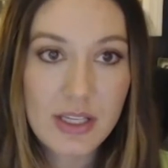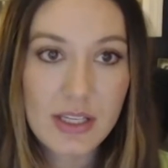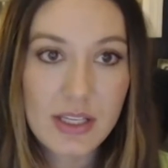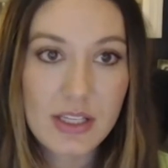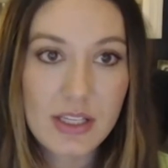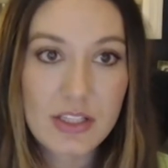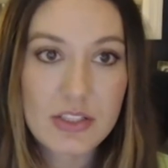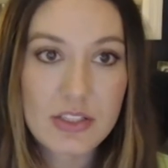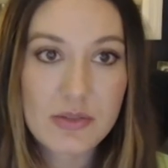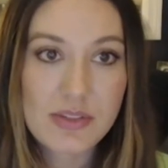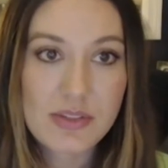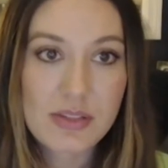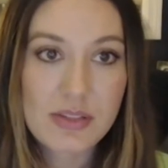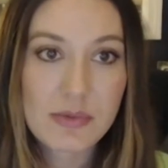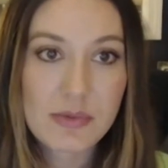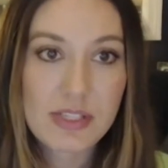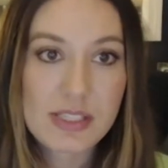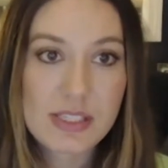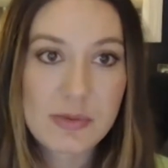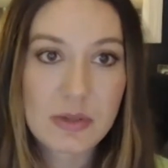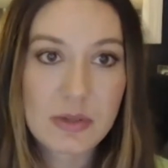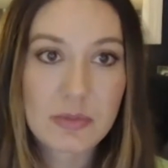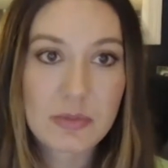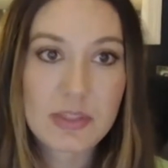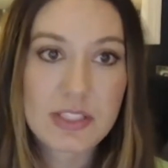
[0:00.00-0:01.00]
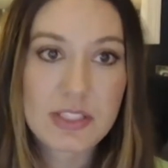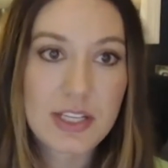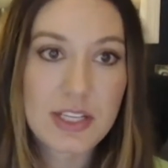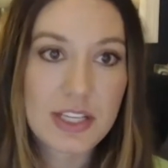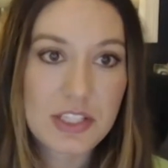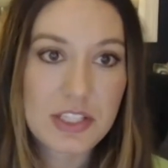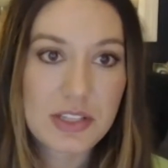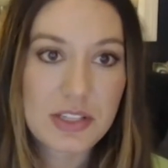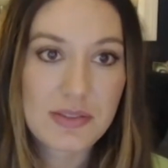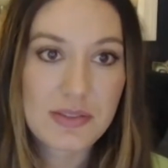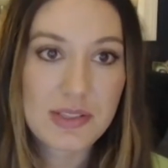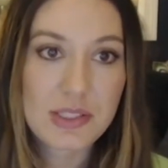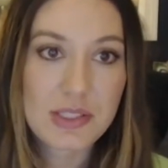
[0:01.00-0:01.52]
and do some
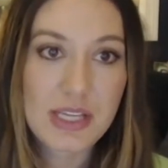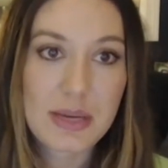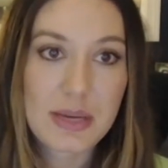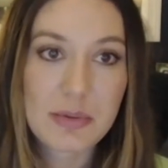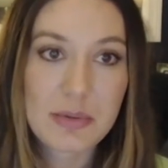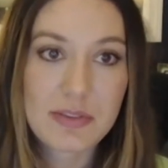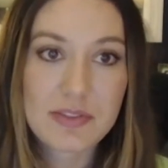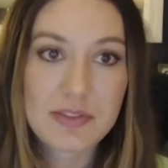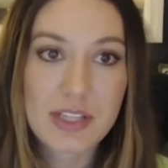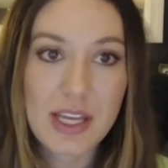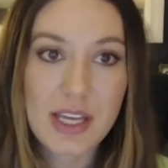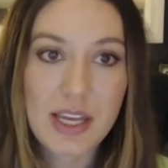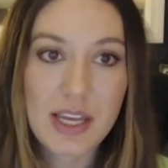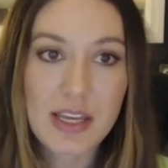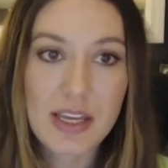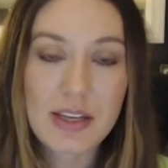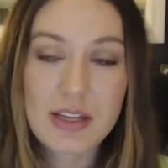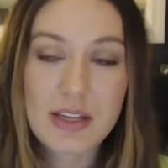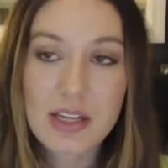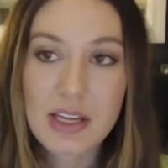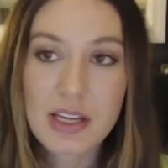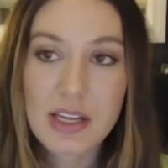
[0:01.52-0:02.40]
experimentation with time of day.